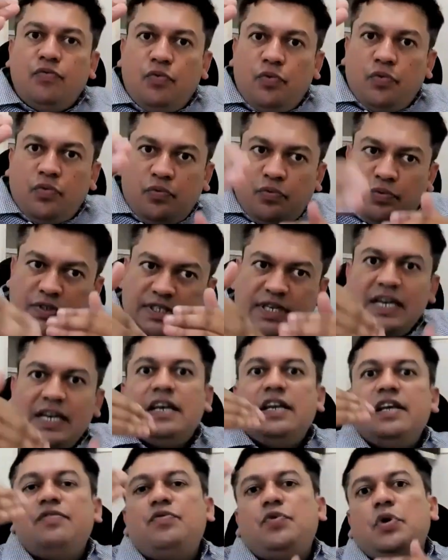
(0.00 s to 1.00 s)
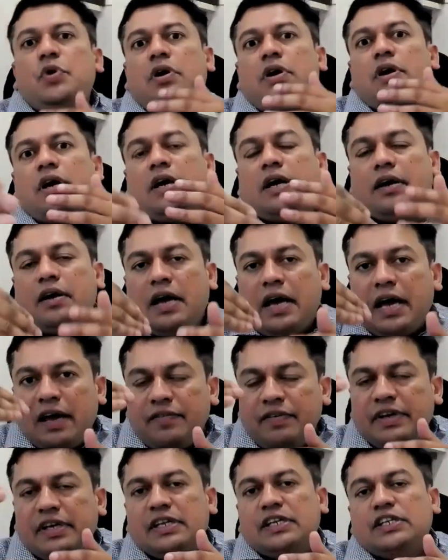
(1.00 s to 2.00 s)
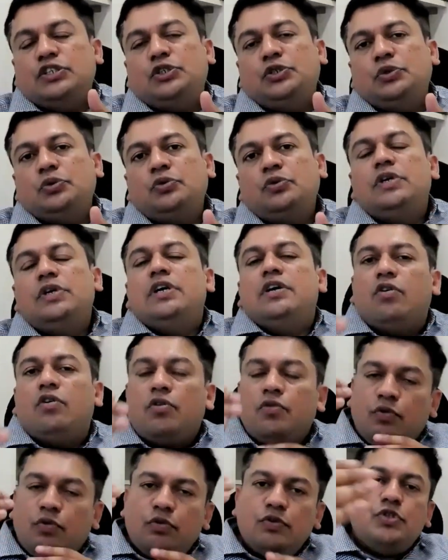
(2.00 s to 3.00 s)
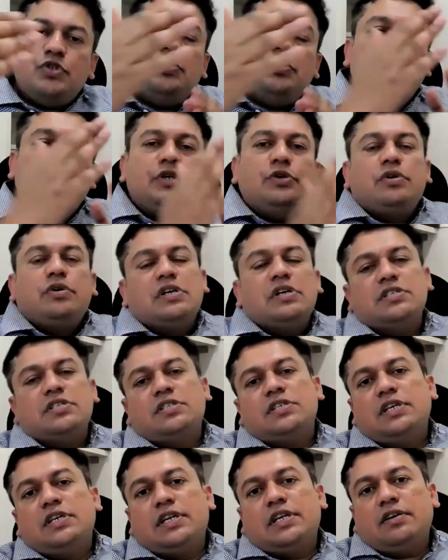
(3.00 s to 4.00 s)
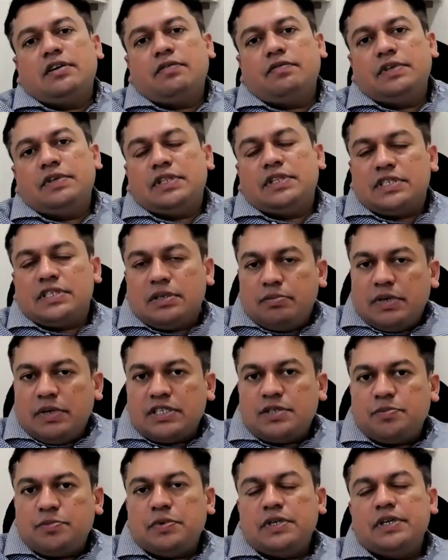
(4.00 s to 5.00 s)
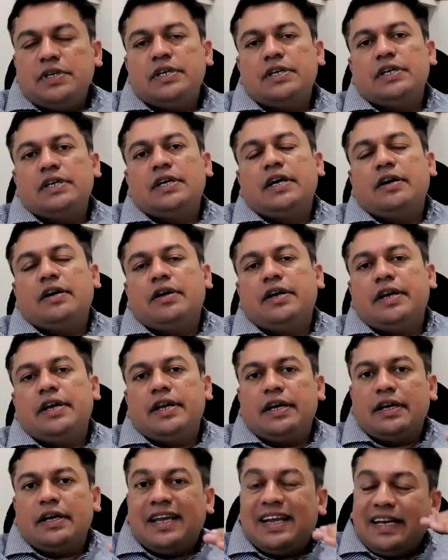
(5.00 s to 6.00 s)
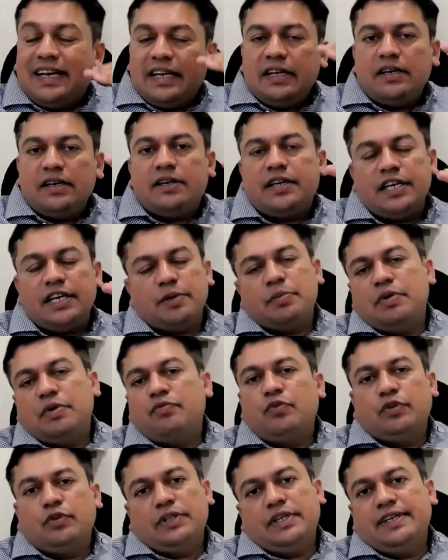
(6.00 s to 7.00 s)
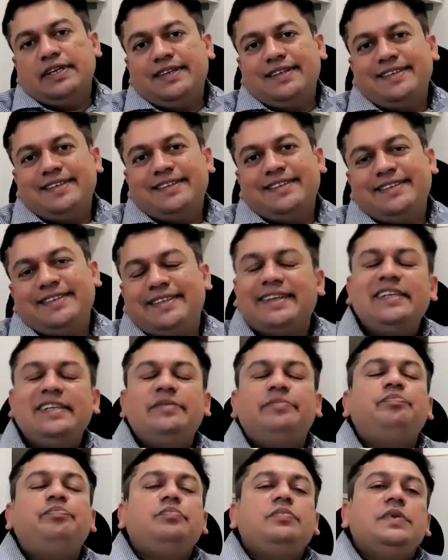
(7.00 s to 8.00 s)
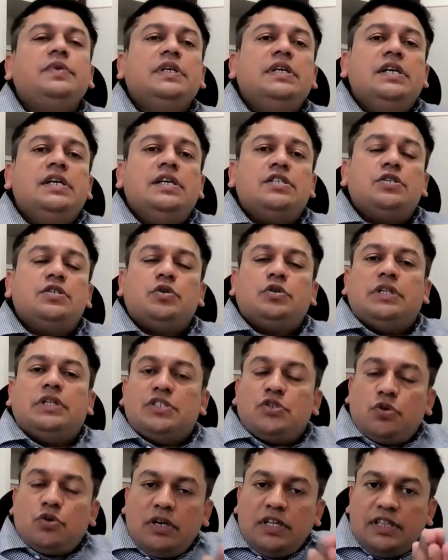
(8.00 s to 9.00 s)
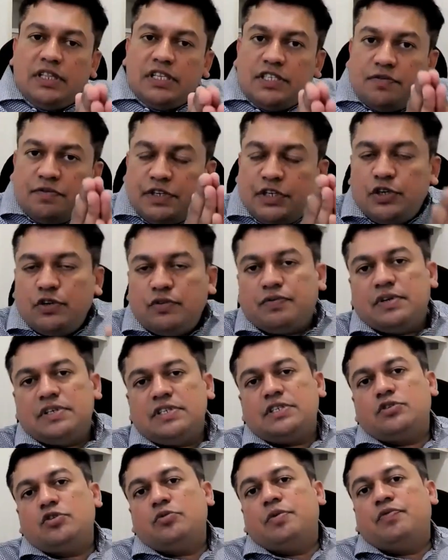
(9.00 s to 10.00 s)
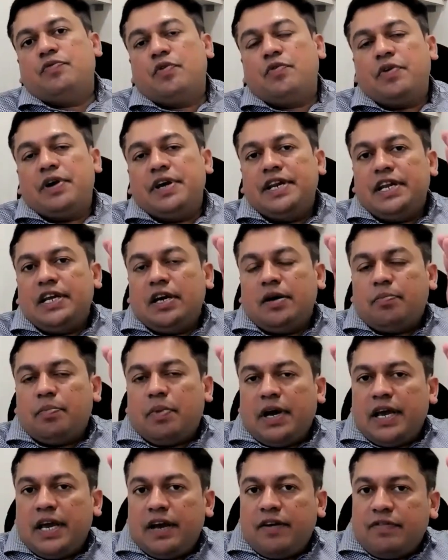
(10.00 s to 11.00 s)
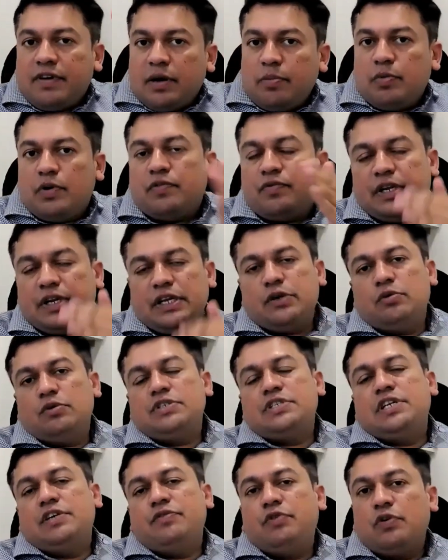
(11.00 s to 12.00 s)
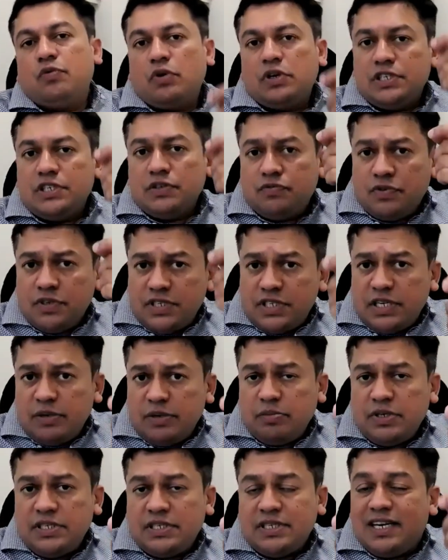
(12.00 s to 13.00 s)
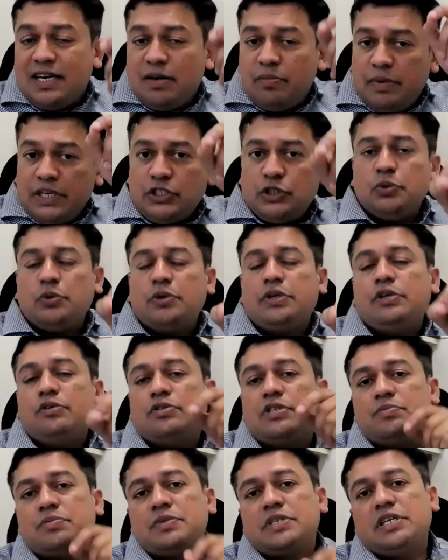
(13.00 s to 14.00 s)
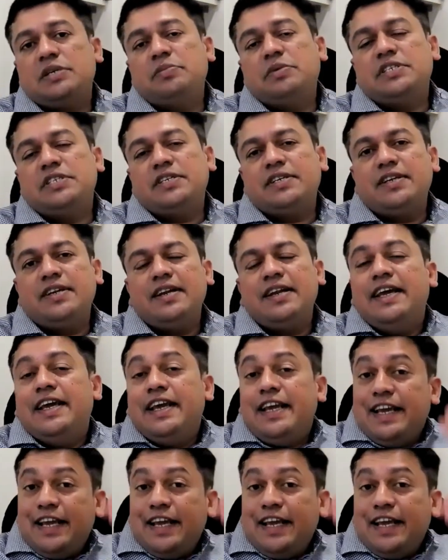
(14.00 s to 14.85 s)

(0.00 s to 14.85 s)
if you are having an issue, of course, you need to consult with some expert and get a treatment for it. Right? So that's all in this video, friends. So before winding up, I have a couple of requests. If you're watching first time my channel, make sure you subscribe the channel,